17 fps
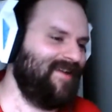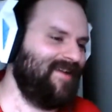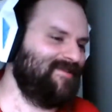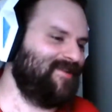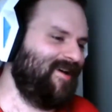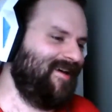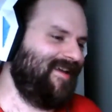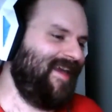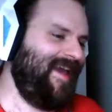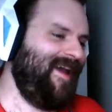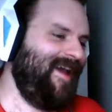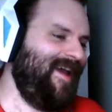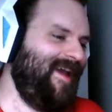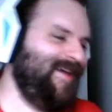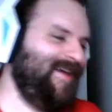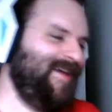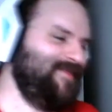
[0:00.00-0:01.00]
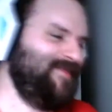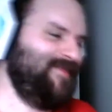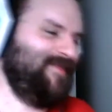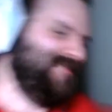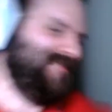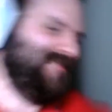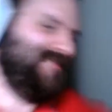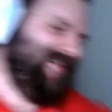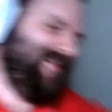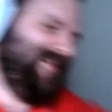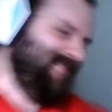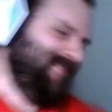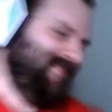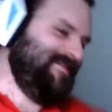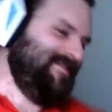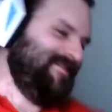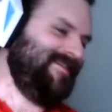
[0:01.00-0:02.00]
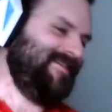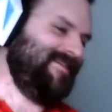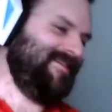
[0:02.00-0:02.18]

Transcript: I just call it KaOs because, it's just, I